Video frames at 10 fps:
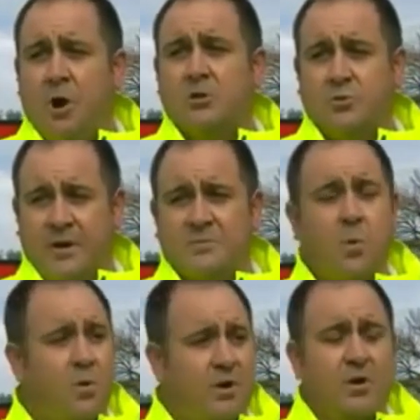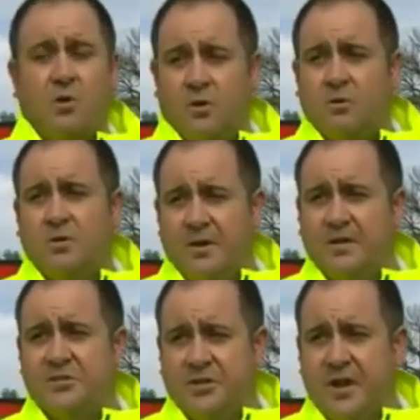They were all transported in critical
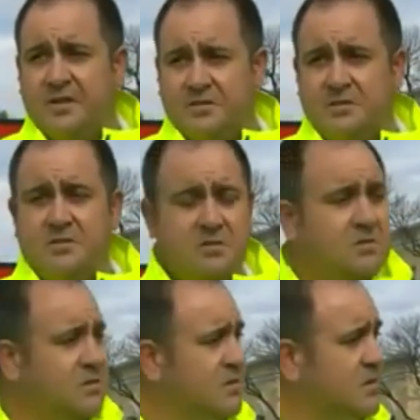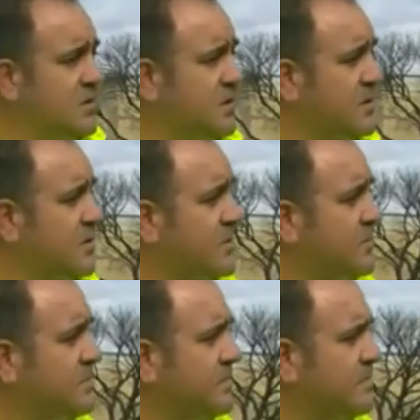condition, yes. Are the two victims
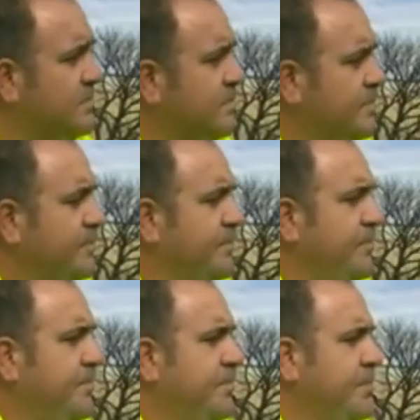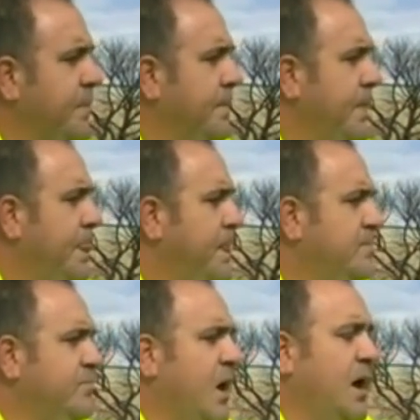church members who were in
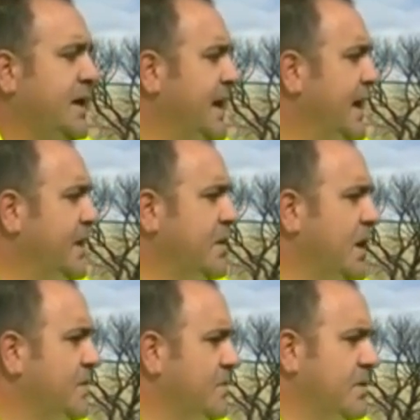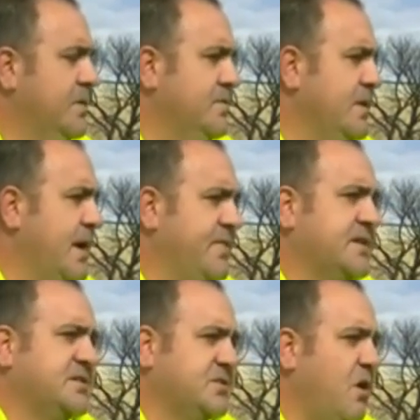service? Again,
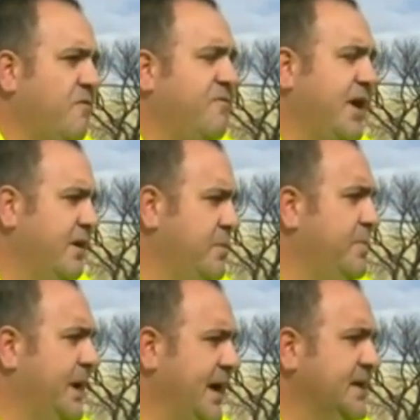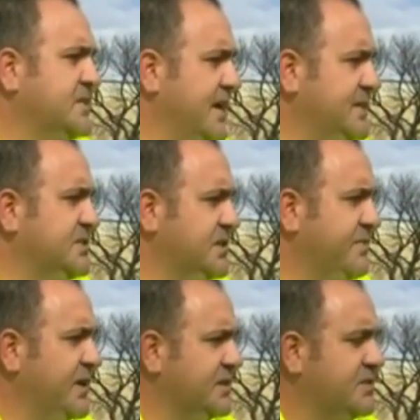this is all very beginning
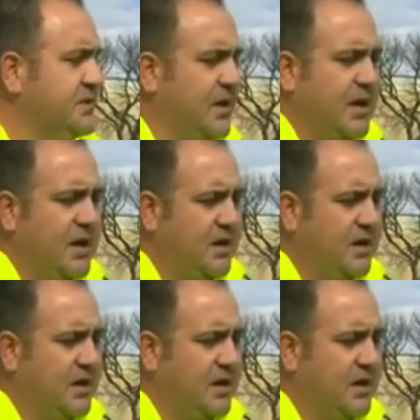stages of this.